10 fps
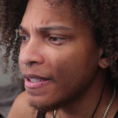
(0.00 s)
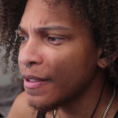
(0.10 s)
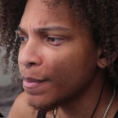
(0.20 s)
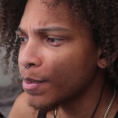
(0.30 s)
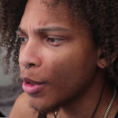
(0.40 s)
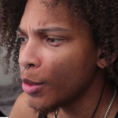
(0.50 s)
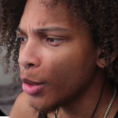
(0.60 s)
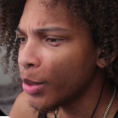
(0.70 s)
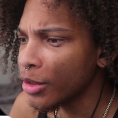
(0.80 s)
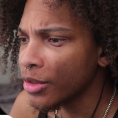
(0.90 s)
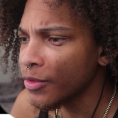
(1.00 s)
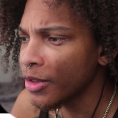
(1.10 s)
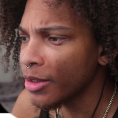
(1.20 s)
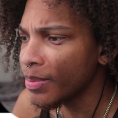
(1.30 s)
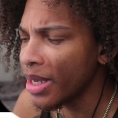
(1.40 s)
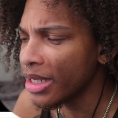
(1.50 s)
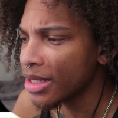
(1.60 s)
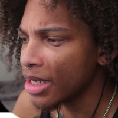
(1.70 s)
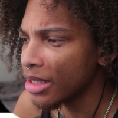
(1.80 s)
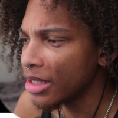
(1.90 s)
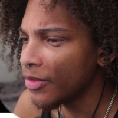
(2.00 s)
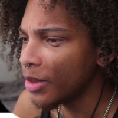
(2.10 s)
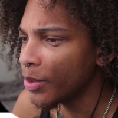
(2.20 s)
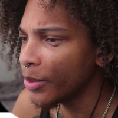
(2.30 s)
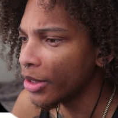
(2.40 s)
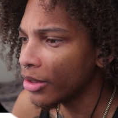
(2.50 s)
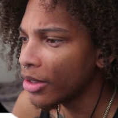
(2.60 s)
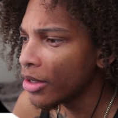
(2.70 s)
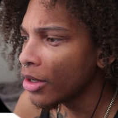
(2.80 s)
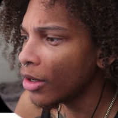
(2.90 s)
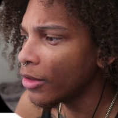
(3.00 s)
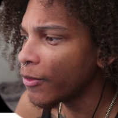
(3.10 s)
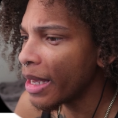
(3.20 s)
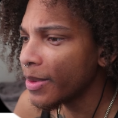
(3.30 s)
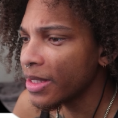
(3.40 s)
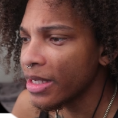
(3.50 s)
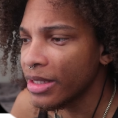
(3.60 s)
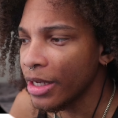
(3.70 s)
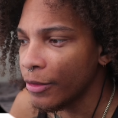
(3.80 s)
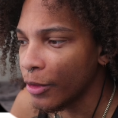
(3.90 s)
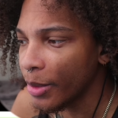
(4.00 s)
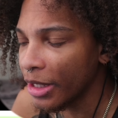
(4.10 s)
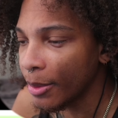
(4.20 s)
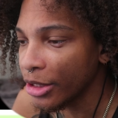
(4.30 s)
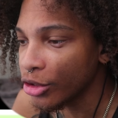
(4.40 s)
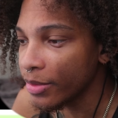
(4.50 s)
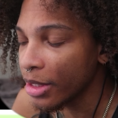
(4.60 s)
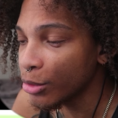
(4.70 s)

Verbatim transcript: It's a promo poster for the Mettaton TV premiere. On the flap it says, thank you for making my dreams